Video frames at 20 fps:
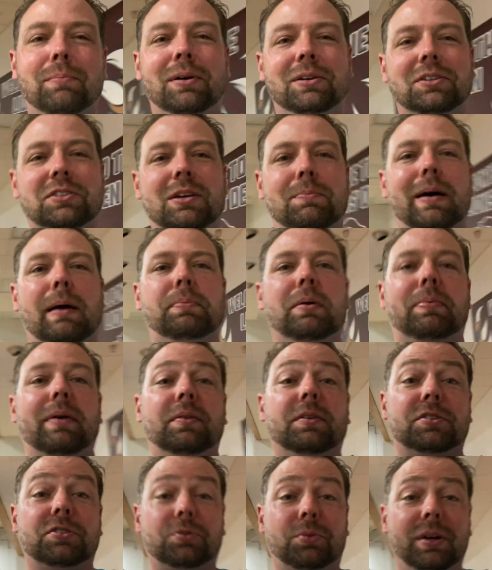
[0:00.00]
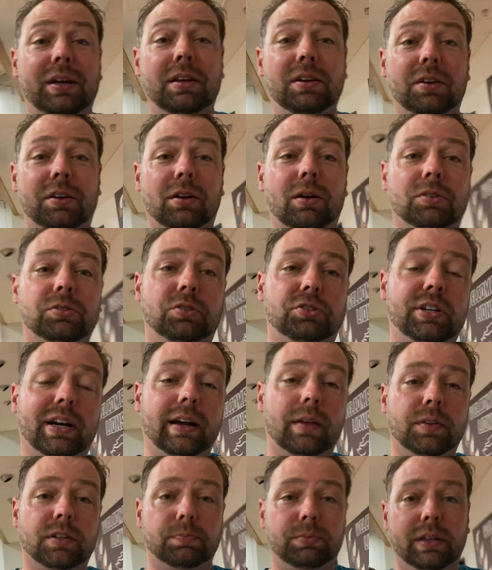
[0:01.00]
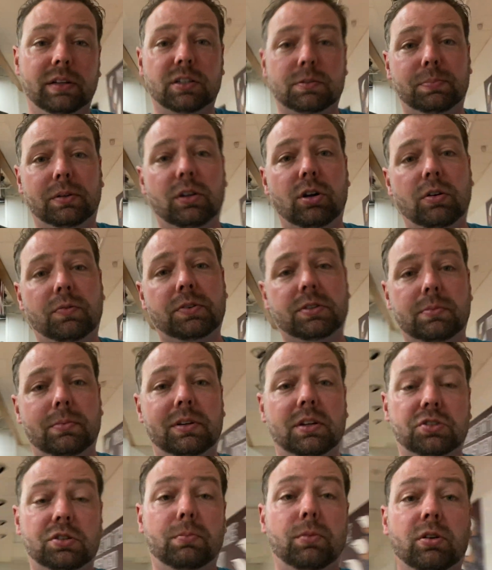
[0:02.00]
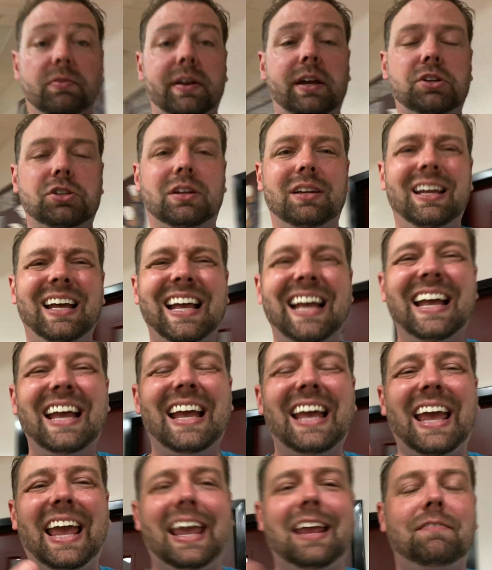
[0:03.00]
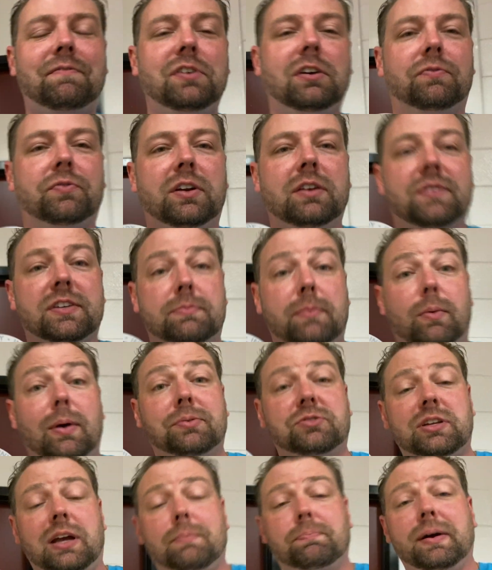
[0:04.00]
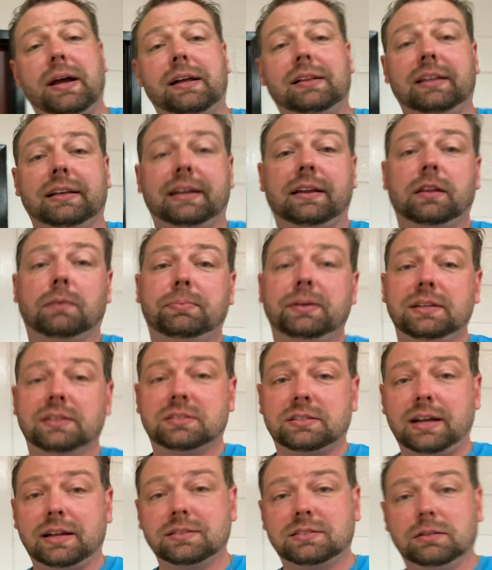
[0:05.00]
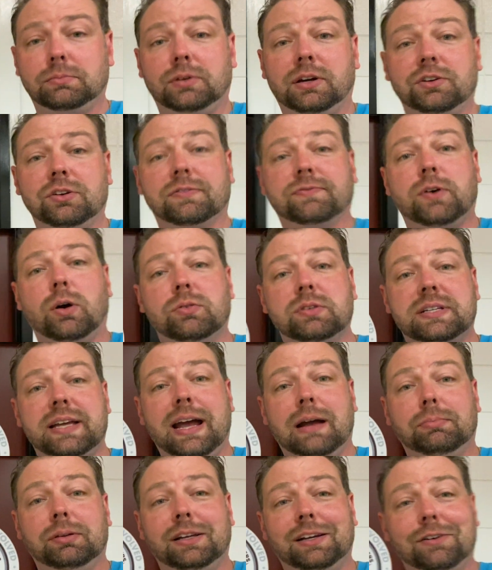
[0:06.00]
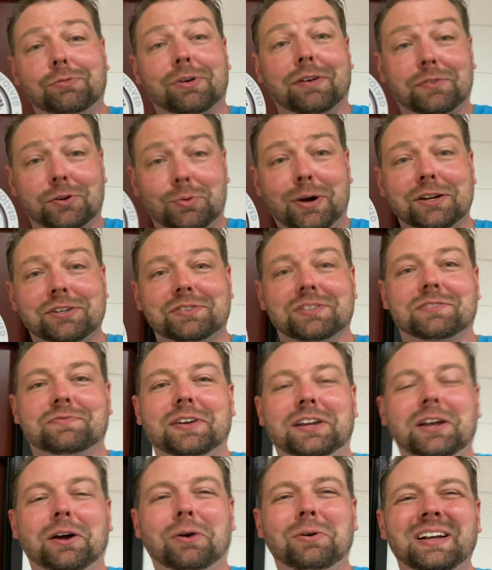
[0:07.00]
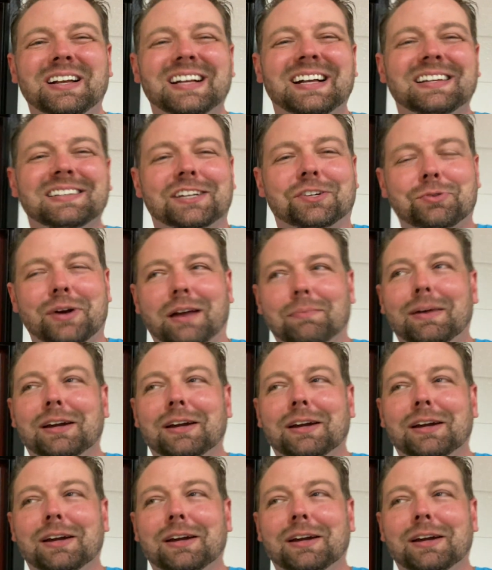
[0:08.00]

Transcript: button you see pop up on the screen. You can also check out this playlist below for some additional motivation. And feel free to visit my website by clicking on the peace sign symbol on your phone, tablet, wherever you're watching this video, to track